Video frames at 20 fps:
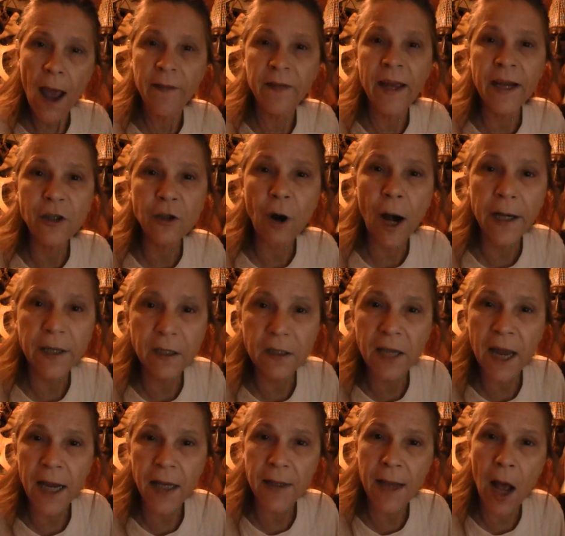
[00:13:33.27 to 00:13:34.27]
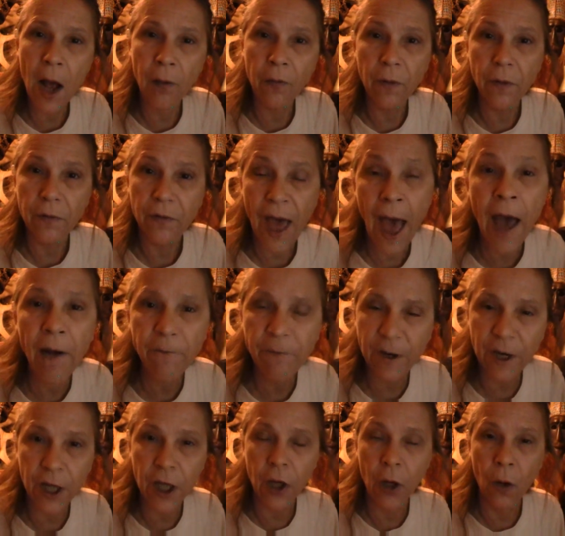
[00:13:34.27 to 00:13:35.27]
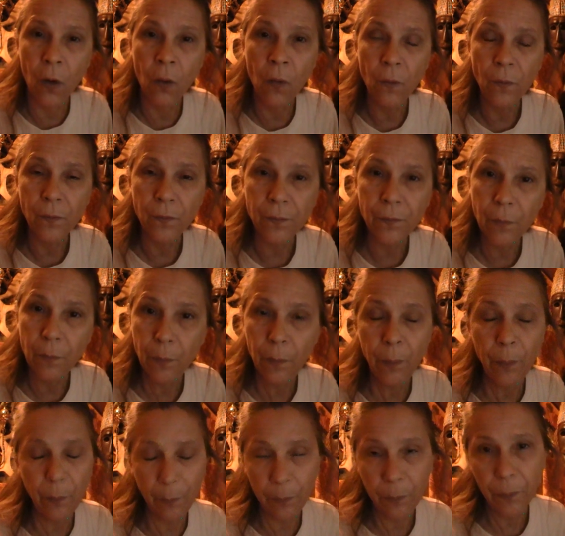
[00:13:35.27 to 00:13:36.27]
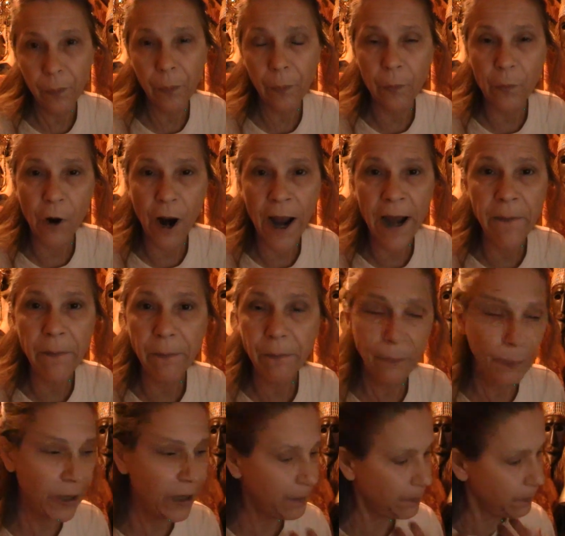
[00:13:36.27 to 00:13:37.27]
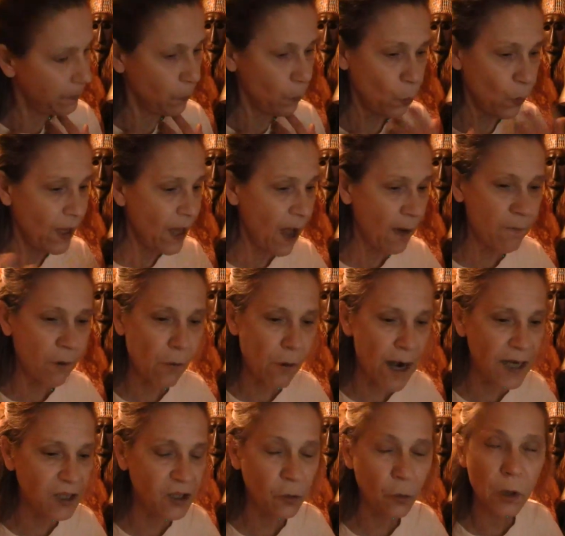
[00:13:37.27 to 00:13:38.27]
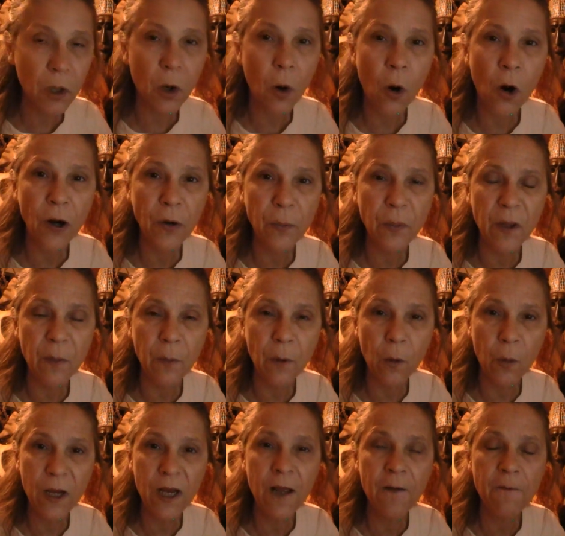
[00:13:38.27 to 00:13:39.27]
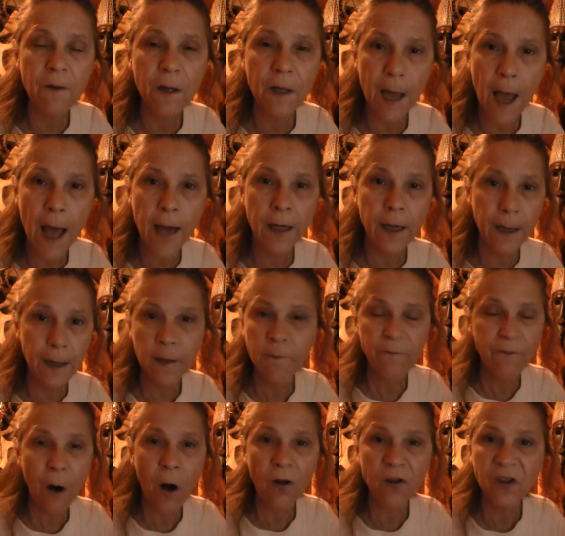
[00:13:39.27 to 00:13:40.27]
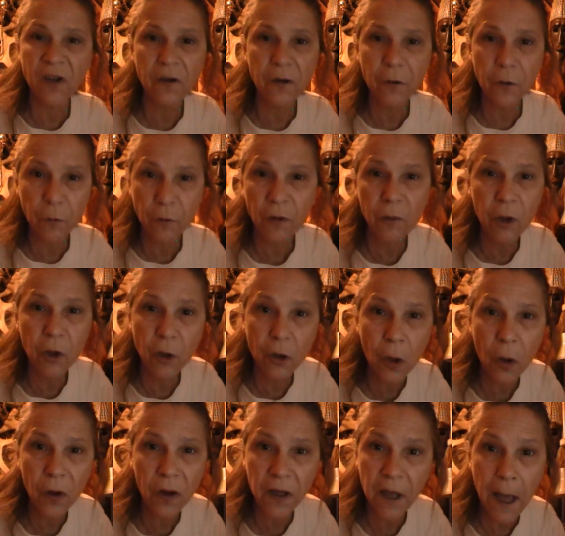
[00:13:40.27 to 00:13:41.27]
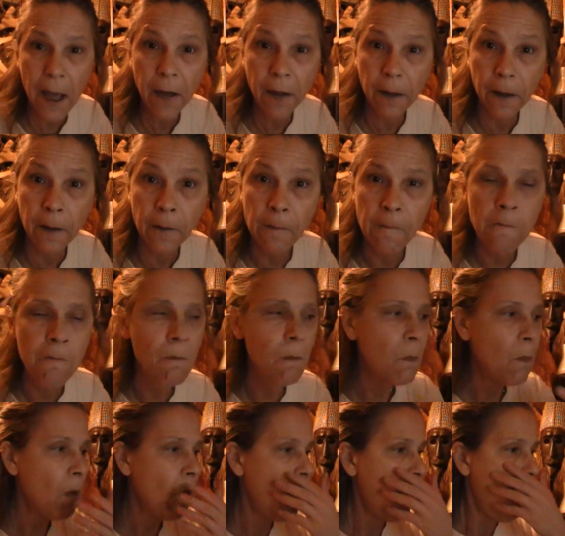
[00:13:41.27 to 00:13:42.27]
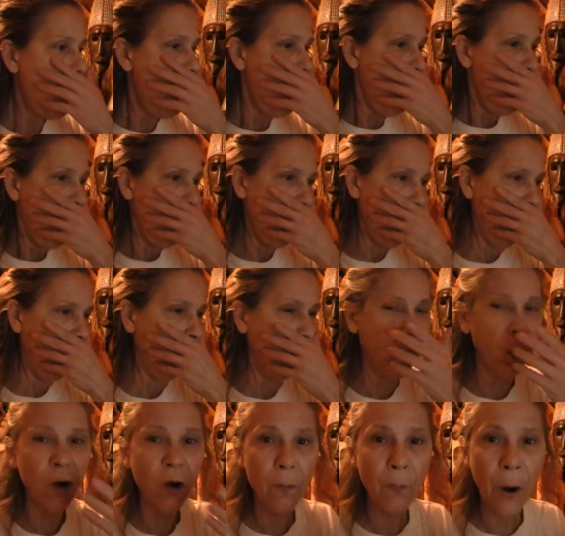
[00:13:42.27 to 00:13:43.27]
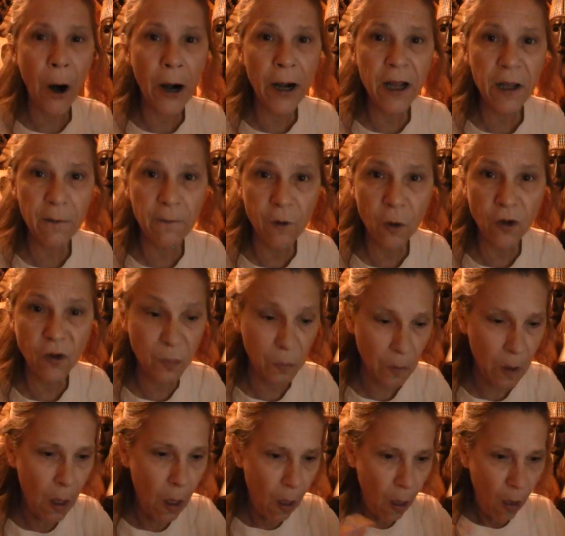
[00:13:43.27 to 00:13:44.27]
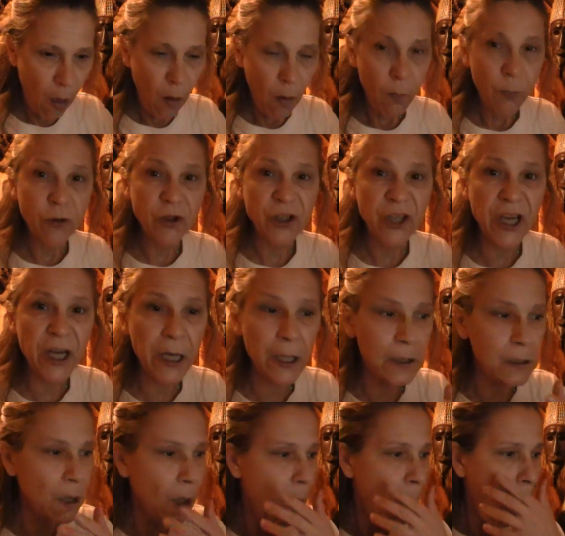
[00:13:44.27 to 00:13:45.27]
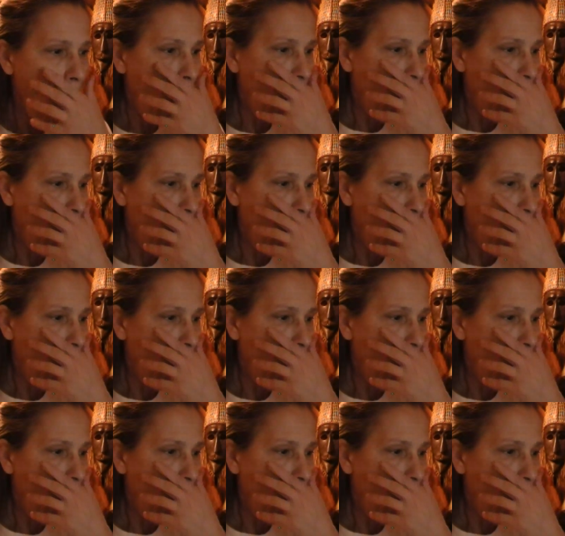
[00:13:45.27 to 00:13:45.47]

And they tried to take down that video, right? But we have a right to record, people. We live in Canada. It falls under the Criminal Code of Canada. We're a party of those proceedings.